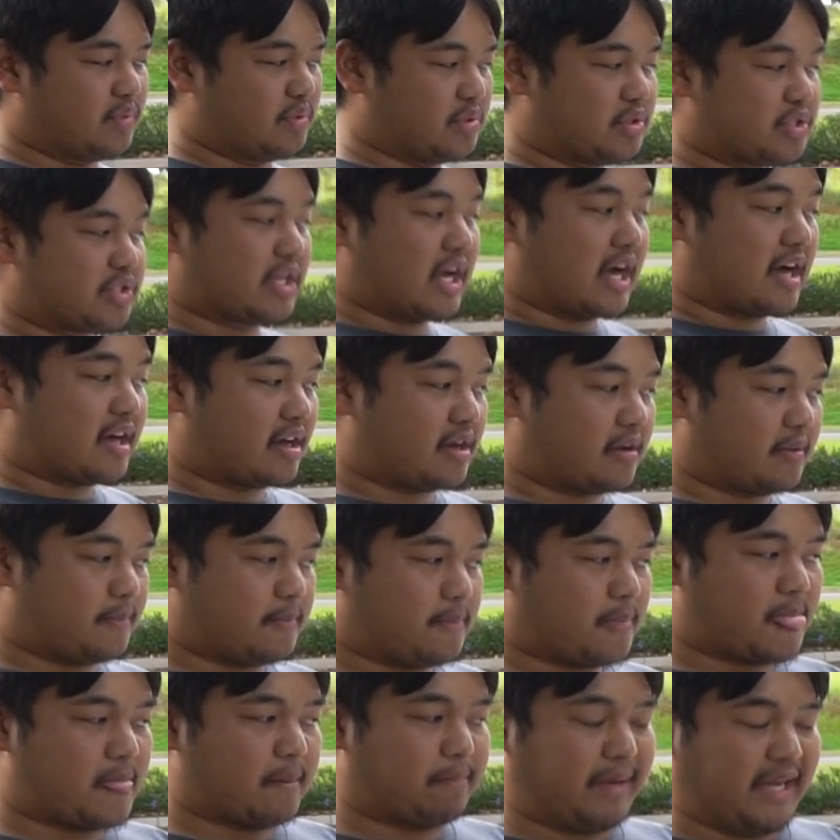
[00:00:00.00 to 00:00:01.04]
Stock
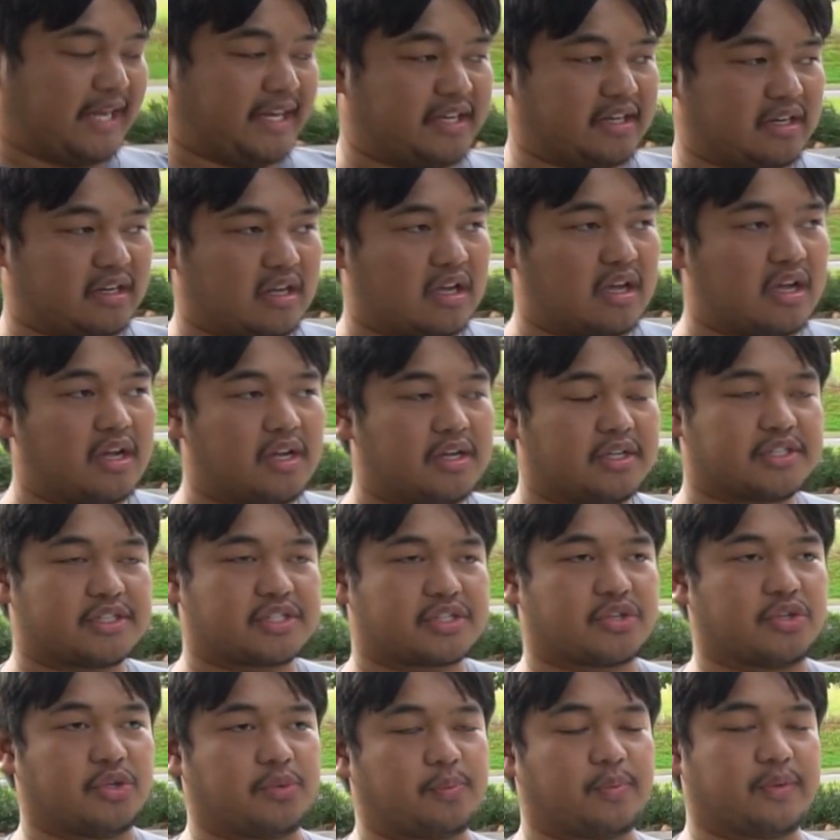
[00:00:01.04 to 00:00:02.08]
paint,
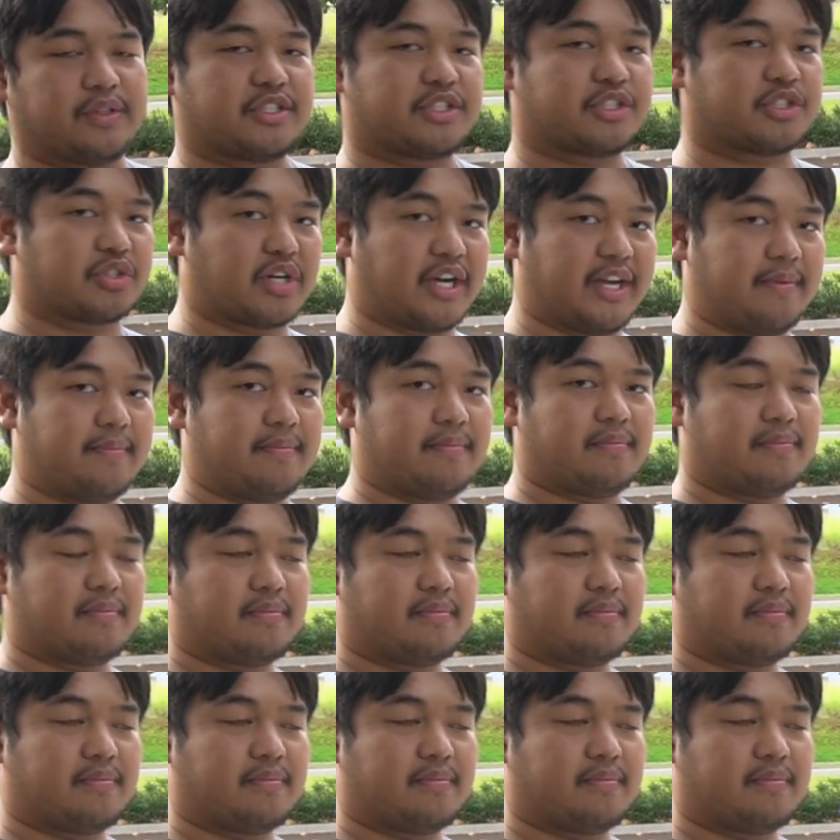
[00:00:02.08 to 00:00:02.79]
scoop with stripe,